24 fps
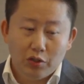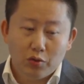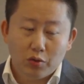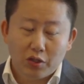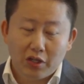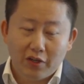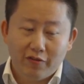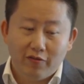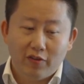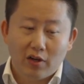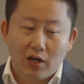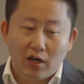
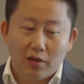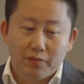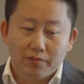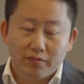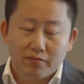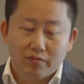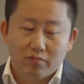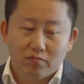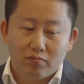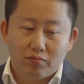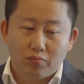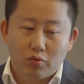give a
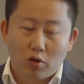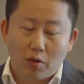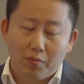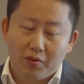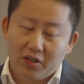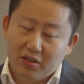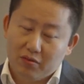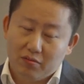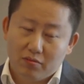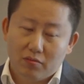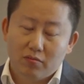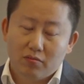
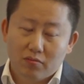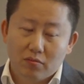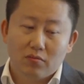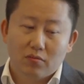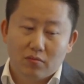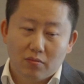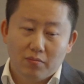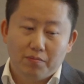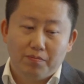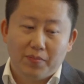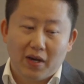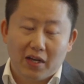probably
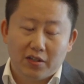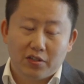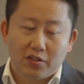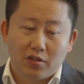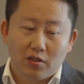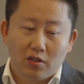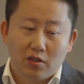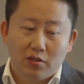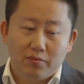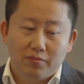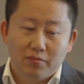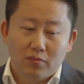
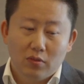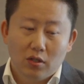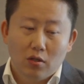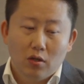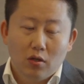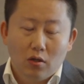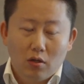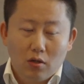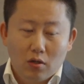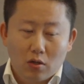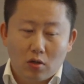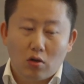better
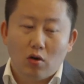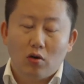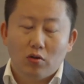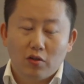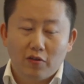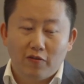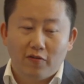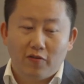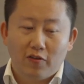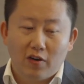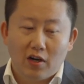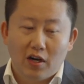
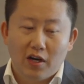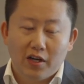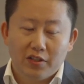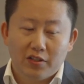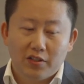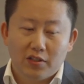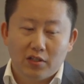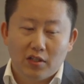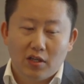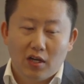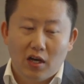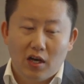
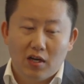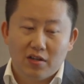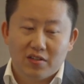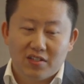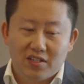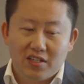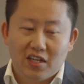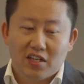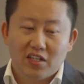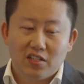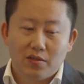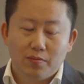quantified
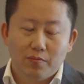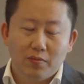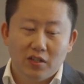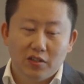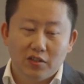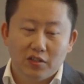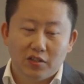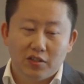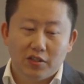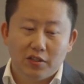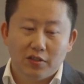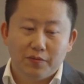
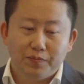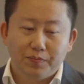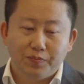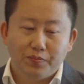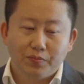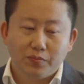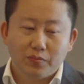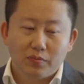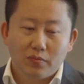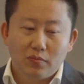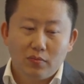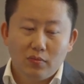assessment,
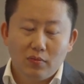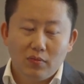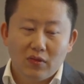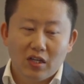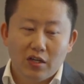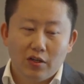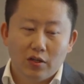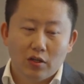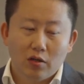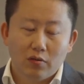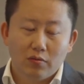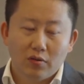
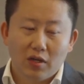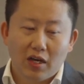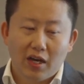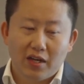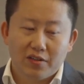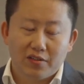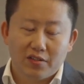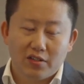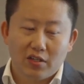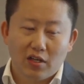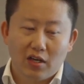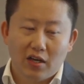
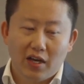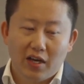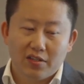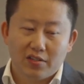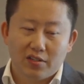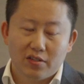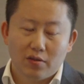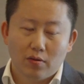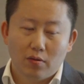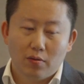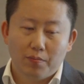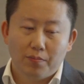
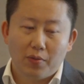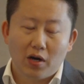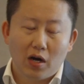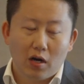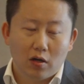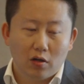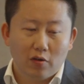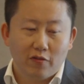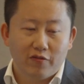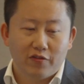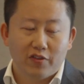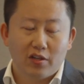as
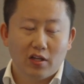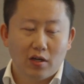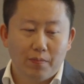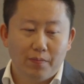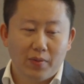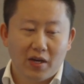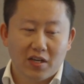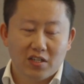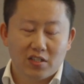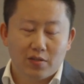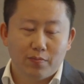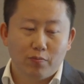part of the
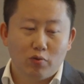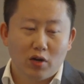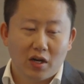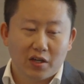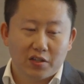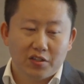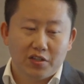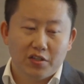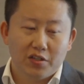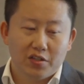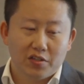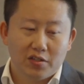best
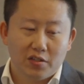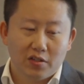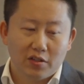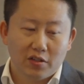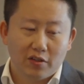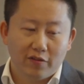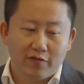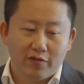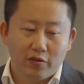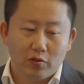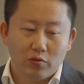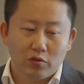practice in
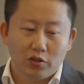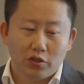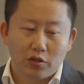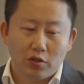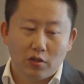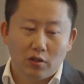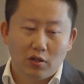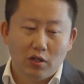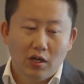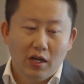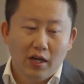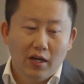the
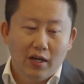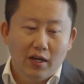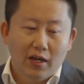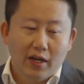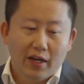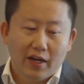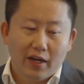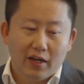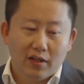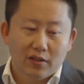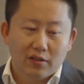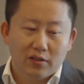future.
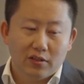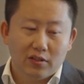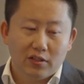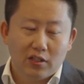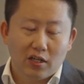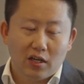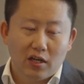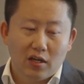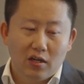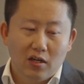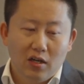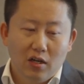And
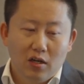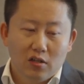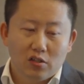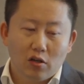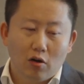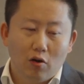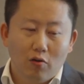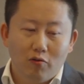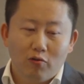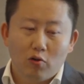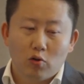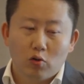the
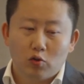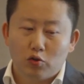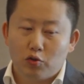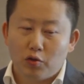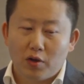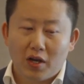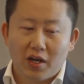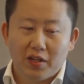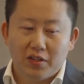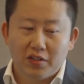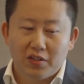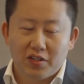overall
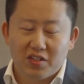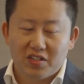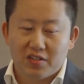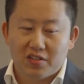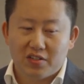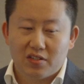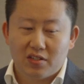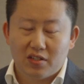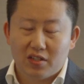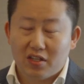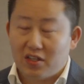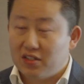trend
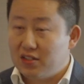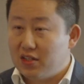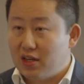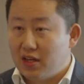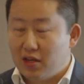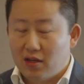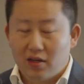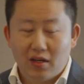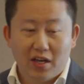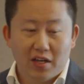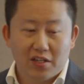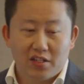is the
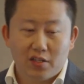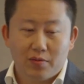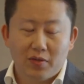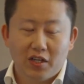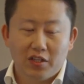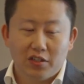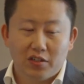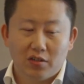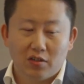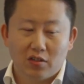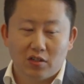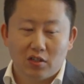
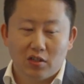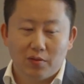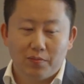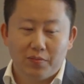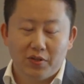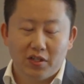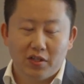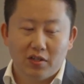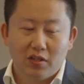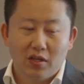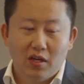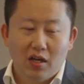estimation going to
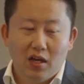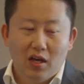be